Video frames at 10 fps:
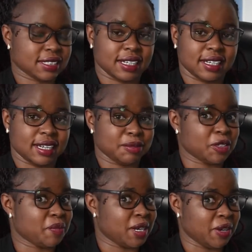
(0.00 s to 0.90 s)
Kahega. I'm
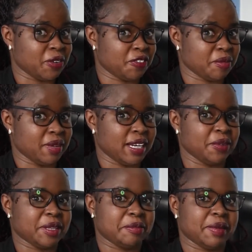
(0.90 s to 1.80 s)
sure by now you're familiar
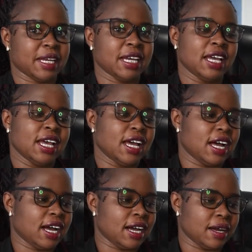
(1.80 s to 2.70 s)
with me.
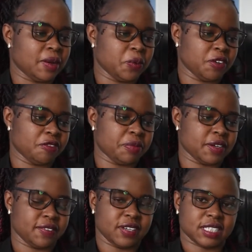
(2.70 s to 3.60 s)
We've
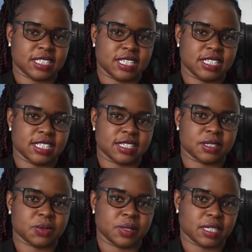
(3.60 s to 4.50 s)
previously
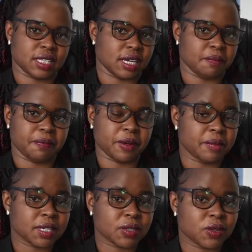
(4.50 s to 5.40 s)
dealt with
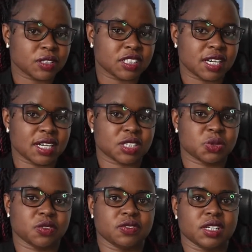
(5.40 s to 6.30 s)
employment
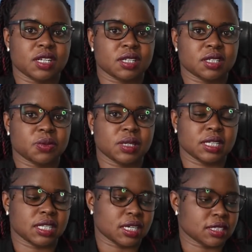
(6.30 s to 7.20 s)
contracts. We've dealt
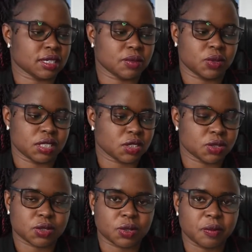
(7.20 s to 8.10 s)
with some
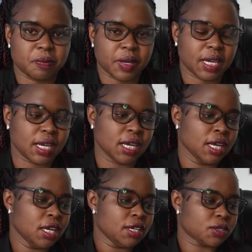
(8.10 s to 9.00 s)
questions on pay.
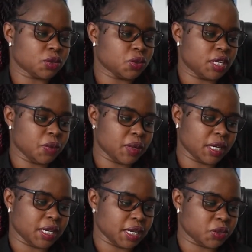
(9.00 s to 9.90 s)
So today we are
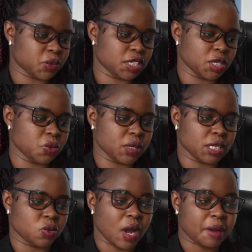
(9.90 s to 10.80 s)
here to deal
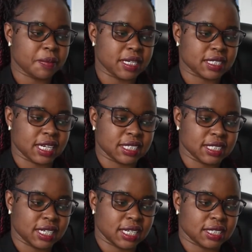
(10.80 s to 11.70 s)
with workplace
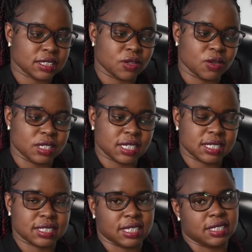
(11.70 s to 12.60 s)
etiquette,
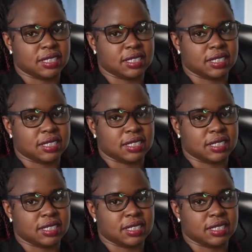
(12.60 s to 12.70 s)
conduct, and